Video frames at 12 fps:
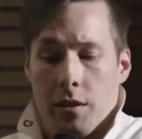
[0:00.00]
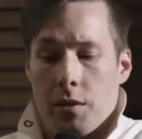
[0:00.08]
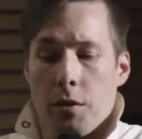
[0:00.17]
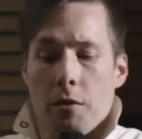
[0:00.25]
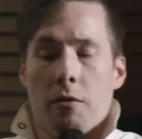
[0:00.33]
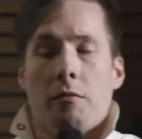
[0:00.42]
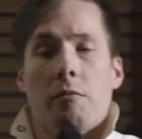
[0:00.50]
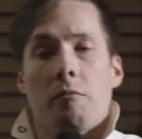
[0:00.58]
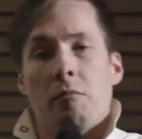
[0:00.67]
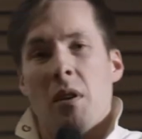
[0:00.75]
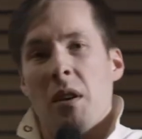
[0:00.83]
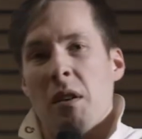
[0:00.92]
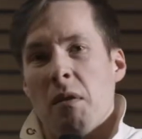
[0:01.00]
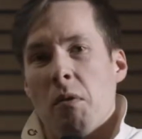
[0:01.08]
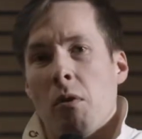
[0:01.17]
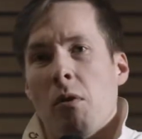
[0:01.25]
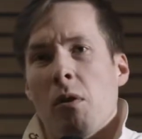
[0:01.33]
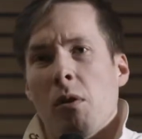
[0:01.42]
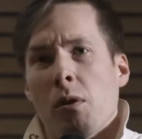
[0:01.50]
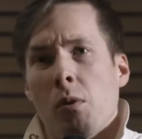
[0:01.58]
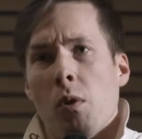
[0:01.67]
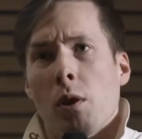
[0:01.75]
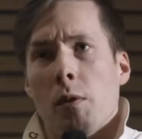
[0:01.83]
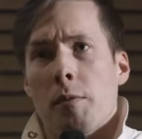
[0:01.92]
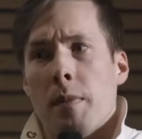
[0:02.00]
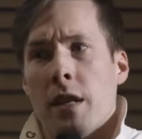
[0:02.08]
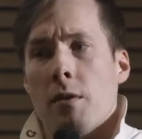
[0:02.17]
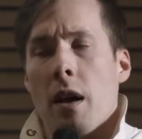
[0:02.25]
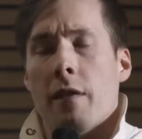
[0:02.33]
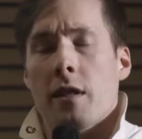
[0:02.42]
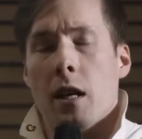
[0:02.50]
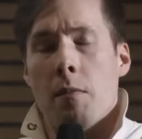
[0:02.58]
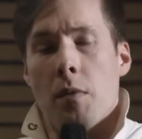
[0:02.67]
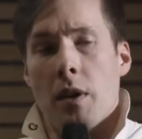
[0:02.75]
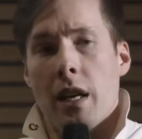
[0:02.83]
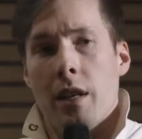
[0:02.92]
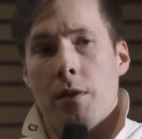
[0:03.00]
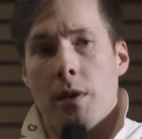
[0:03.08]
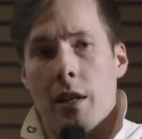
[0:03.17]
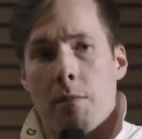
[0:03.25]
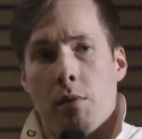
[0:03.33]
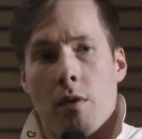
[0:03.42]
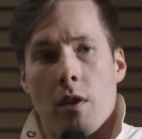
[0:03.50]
to, or always better to have some end-to-end